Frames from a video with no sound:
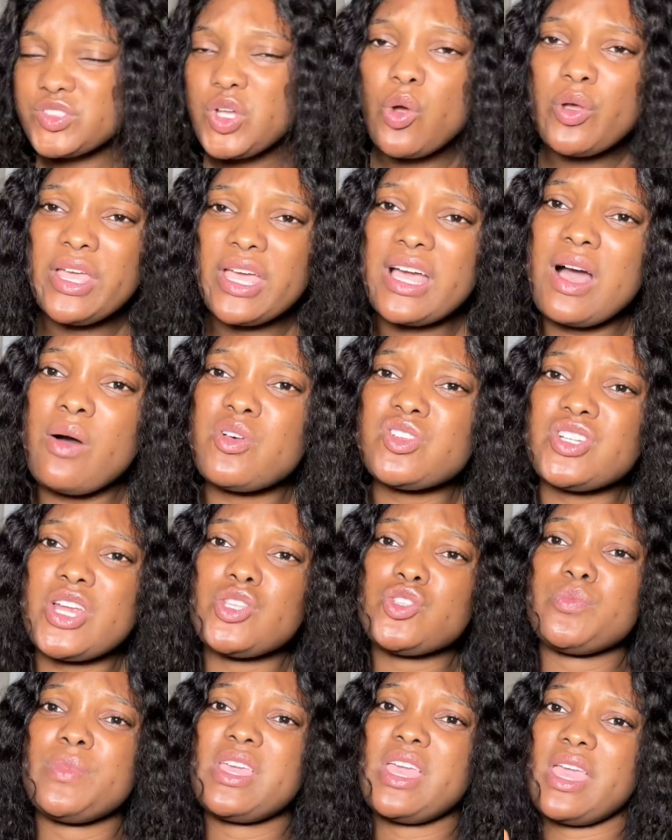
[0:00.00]
Onyeka was trying
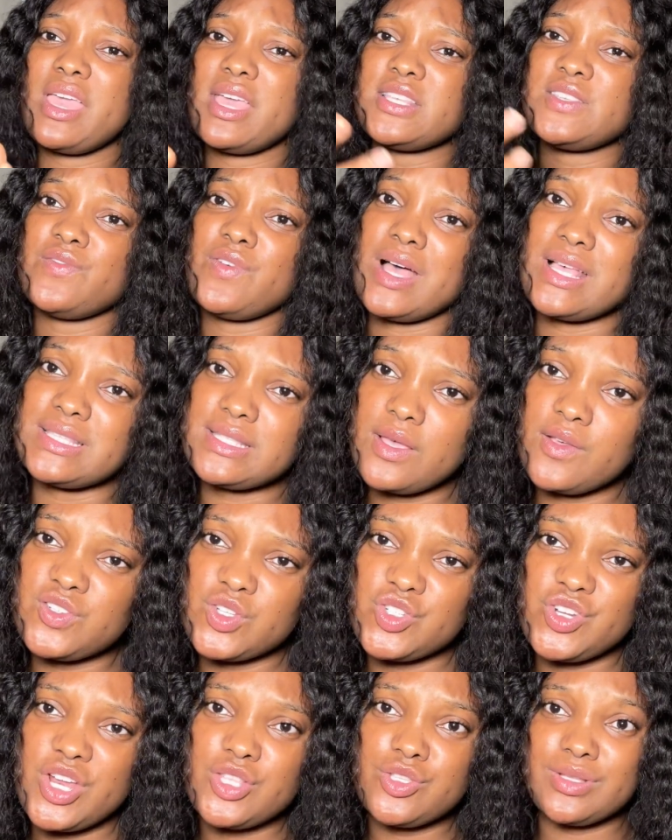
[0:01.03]
to make a case for herself. She
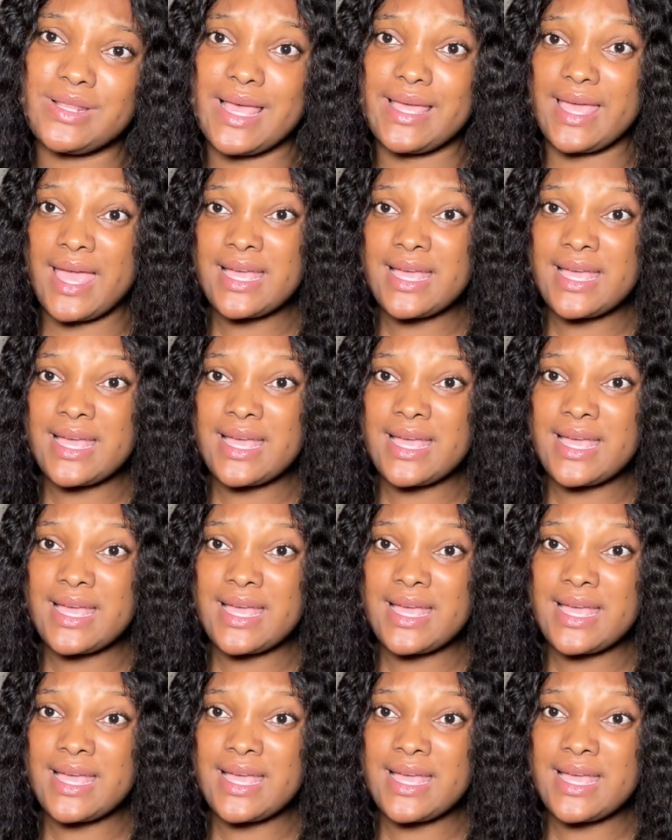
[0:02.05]
was trying to like